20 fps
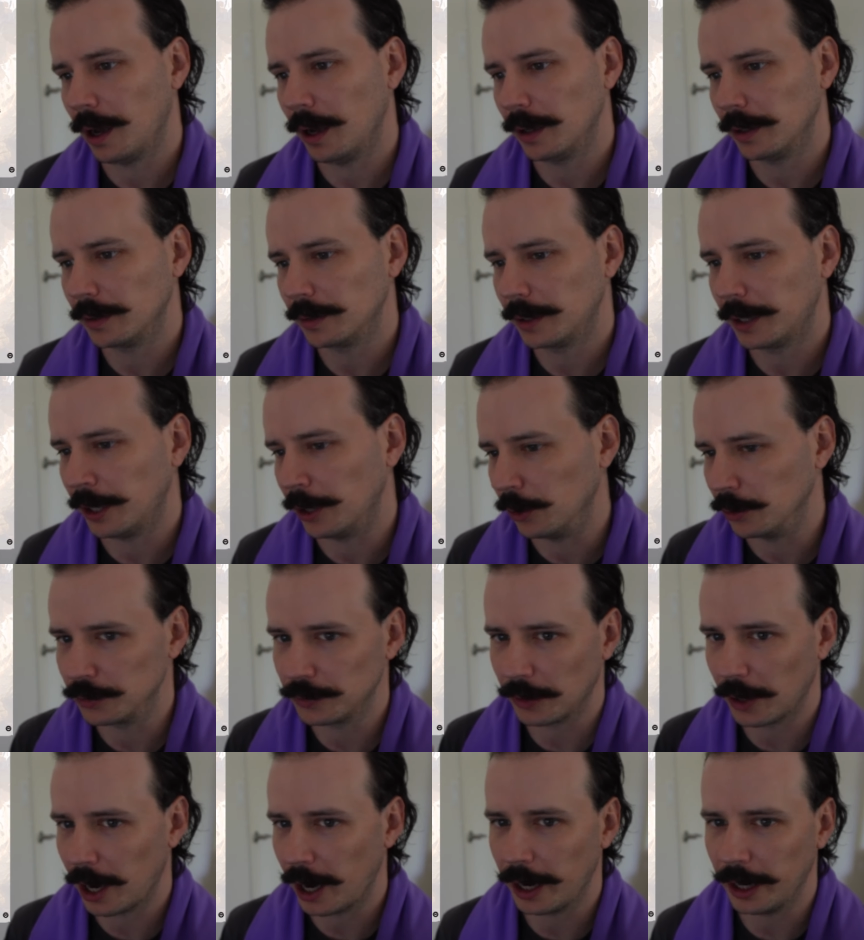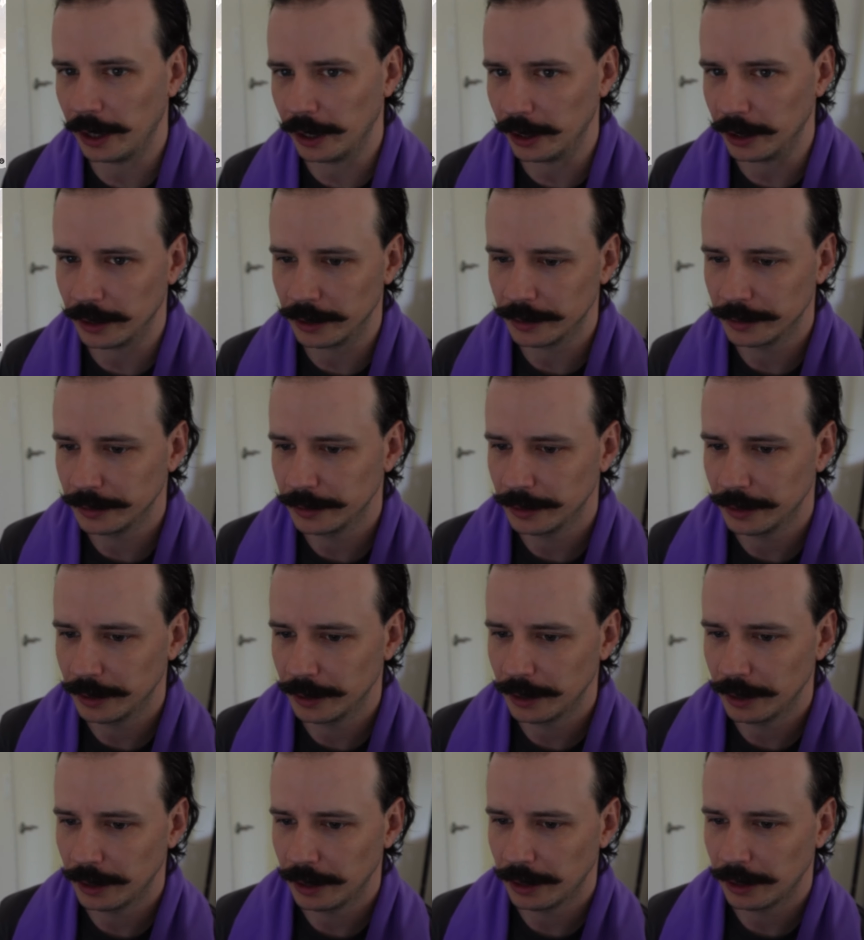Heroes for Hire.
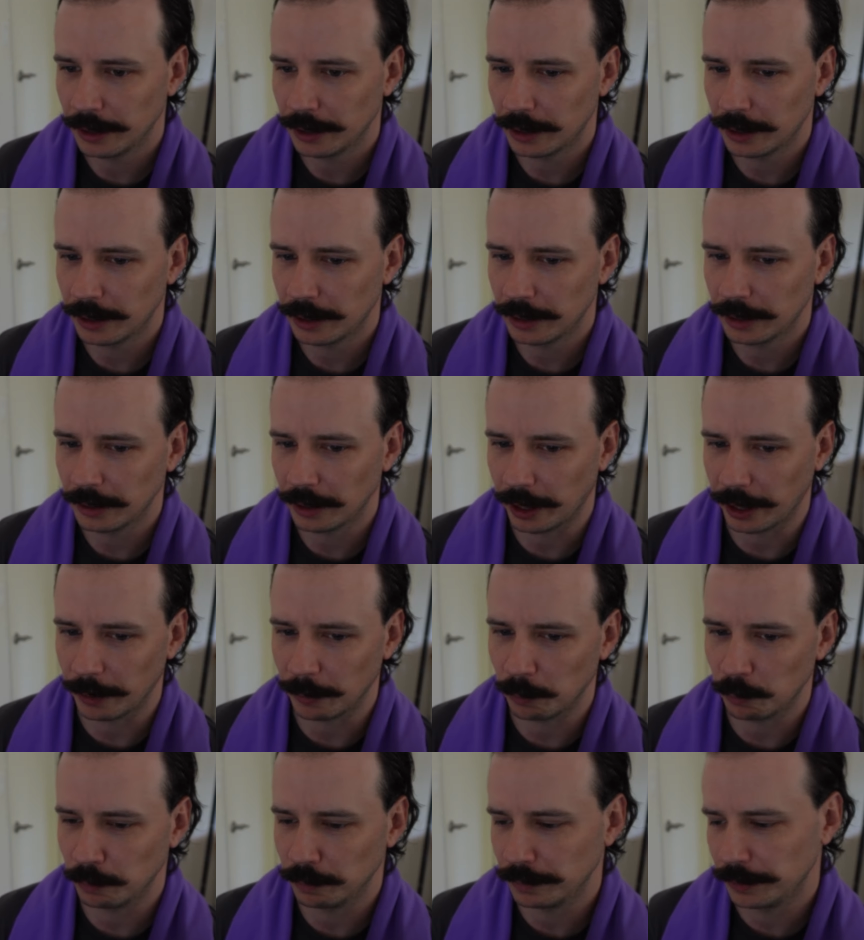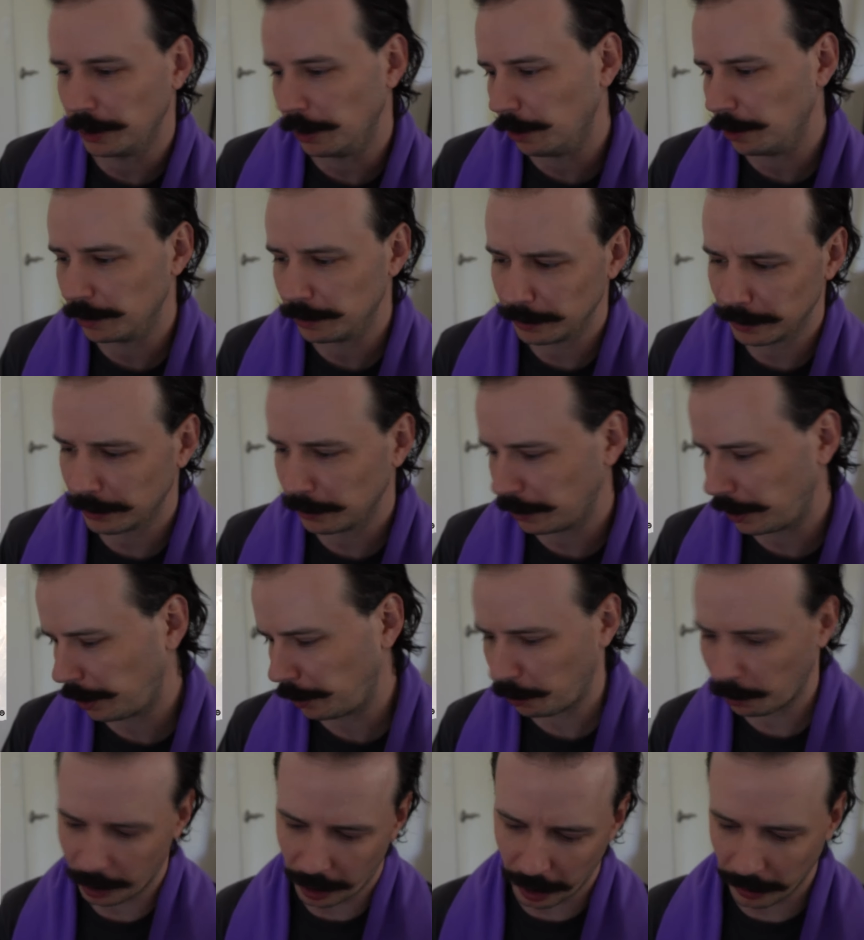Like, you know, like
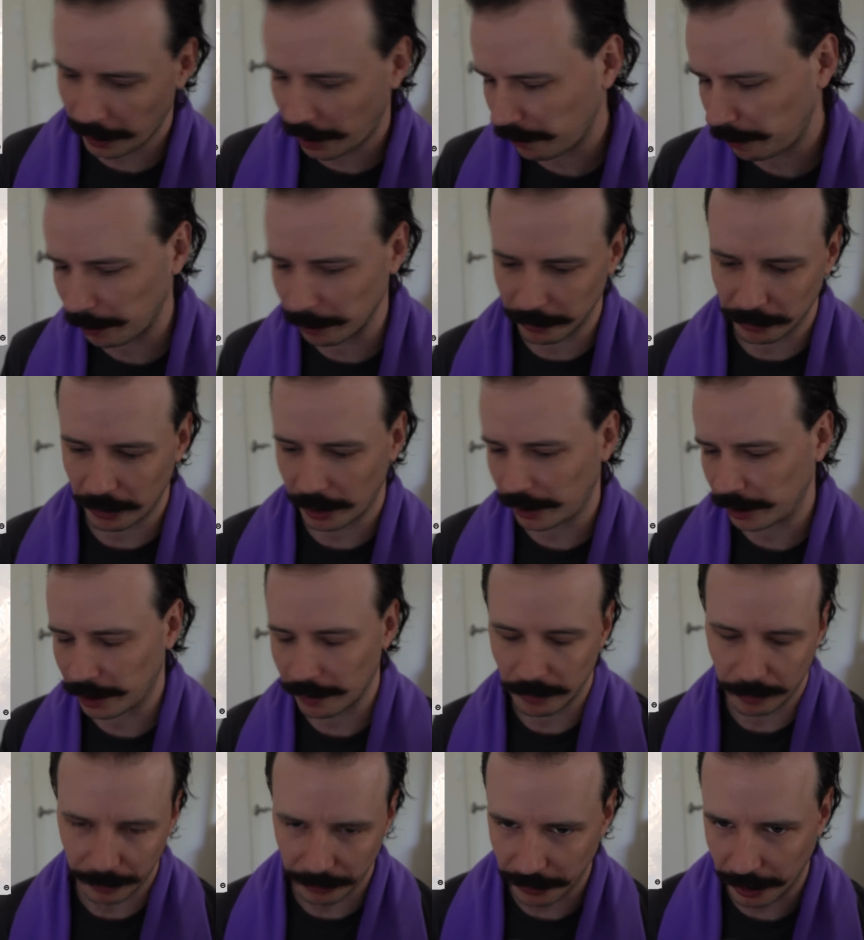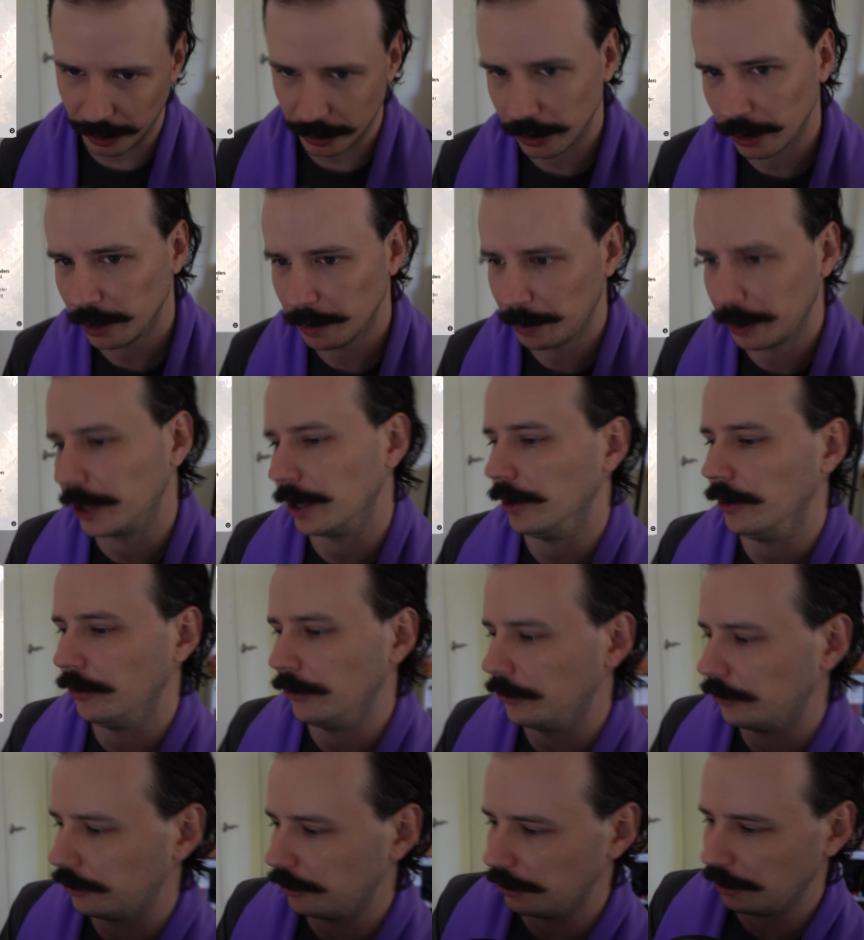a lot of people have said that Cover Me is not good
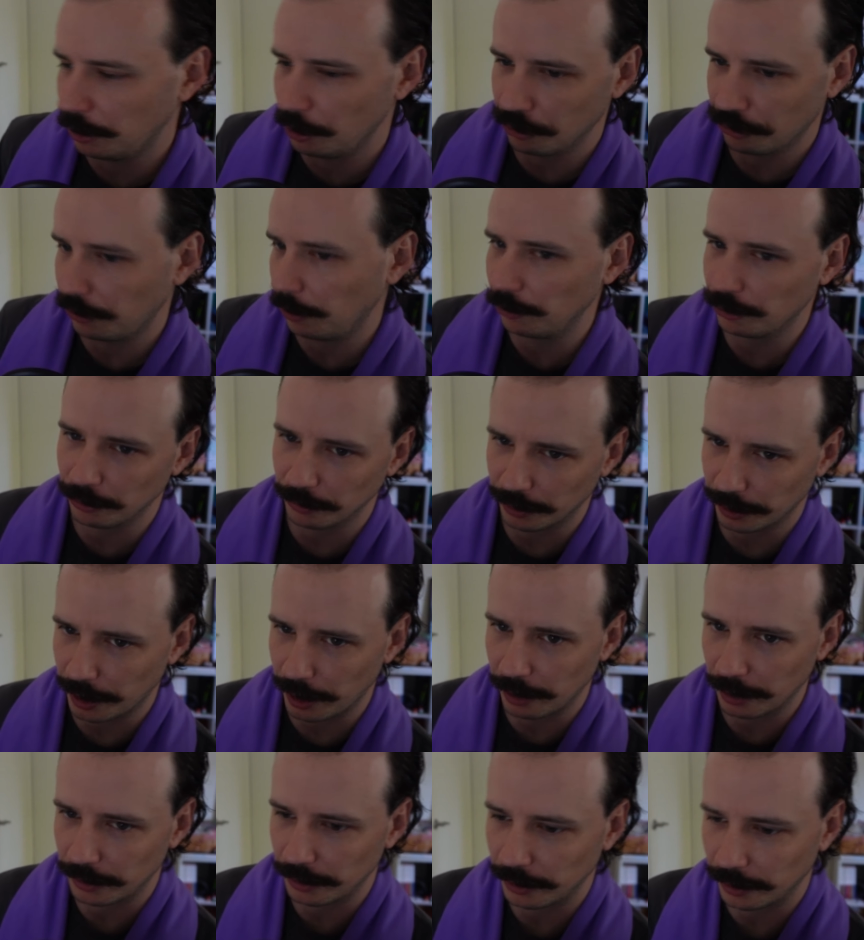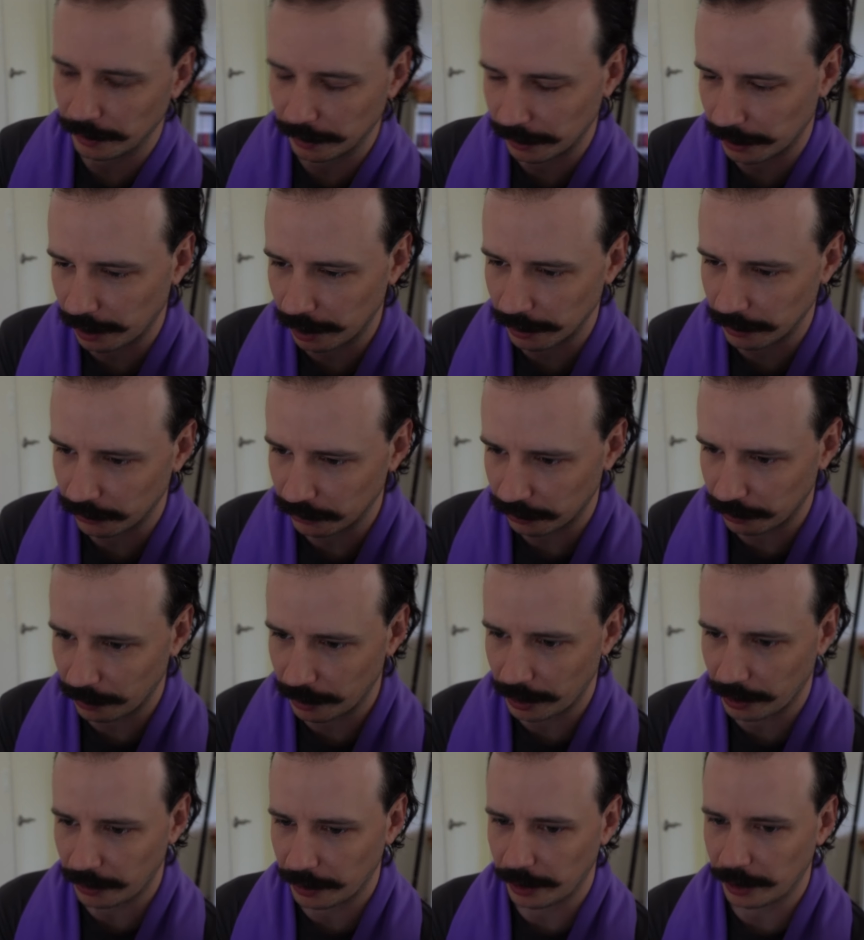because you just don't shoot the character and then the card doesn't do
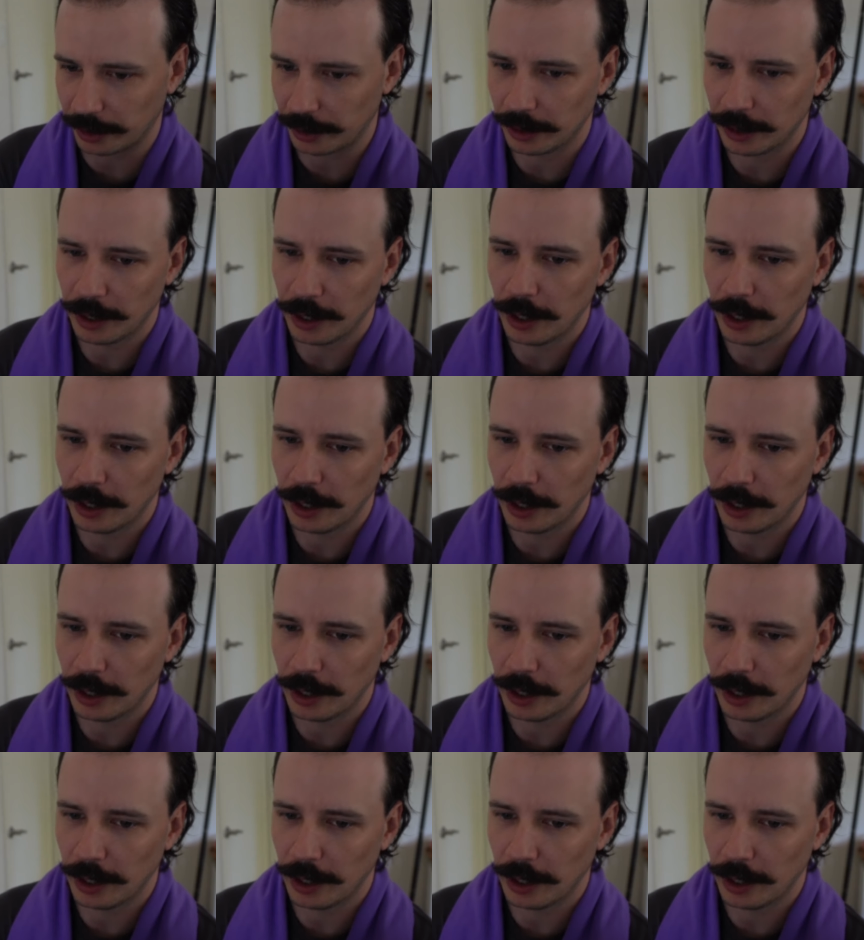anything.